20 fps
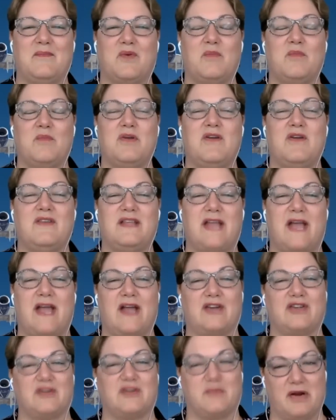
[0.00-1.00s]
removing that
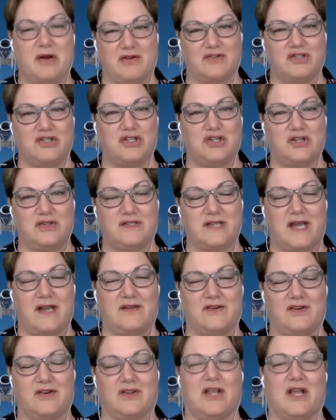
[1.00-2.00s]
extra pair of shoes out
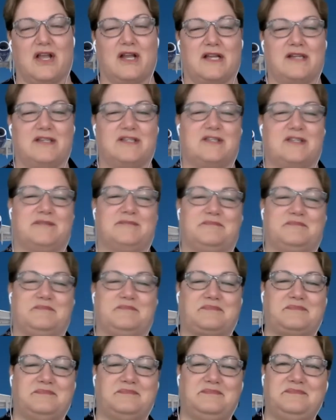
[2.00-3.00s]
of your luggage.
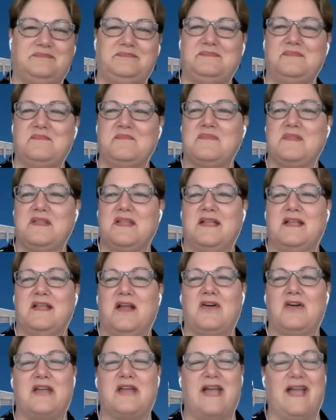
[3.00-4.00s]

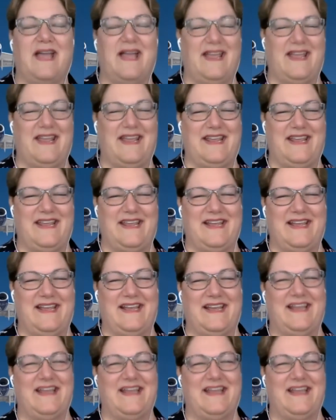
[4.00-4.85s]
Okay.